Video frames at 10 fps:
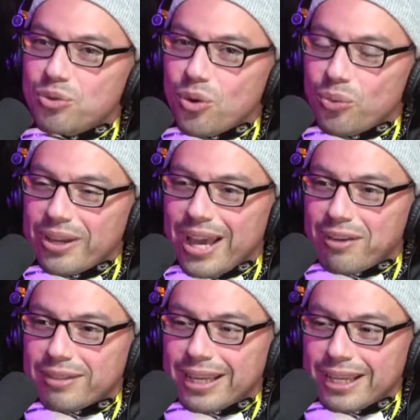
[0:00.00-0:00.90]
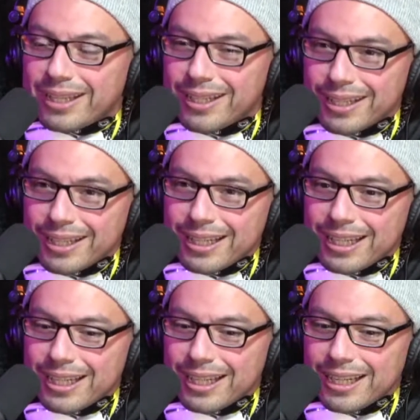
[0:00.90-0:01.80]
we have like
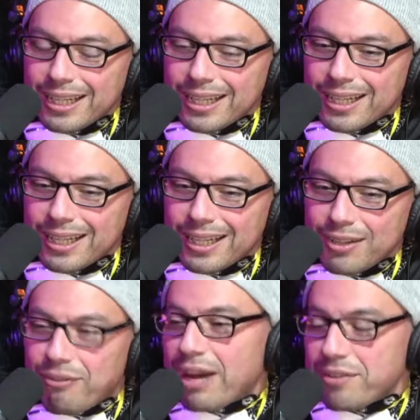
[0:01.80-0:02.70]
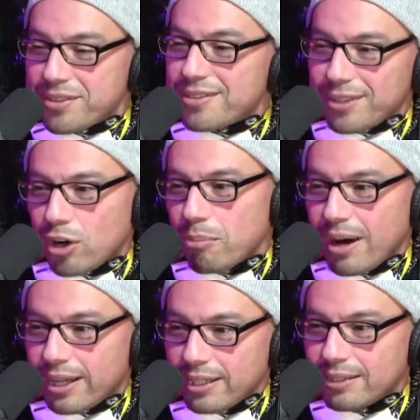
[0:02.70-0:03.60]
viruses in our
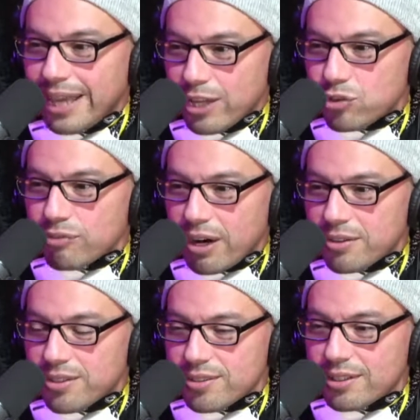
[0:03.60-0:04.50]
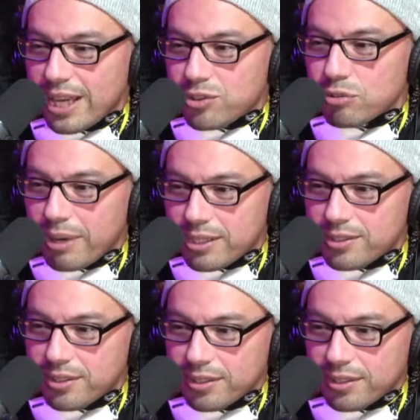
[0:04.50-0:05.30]
body, natural viruses and natural bacteria.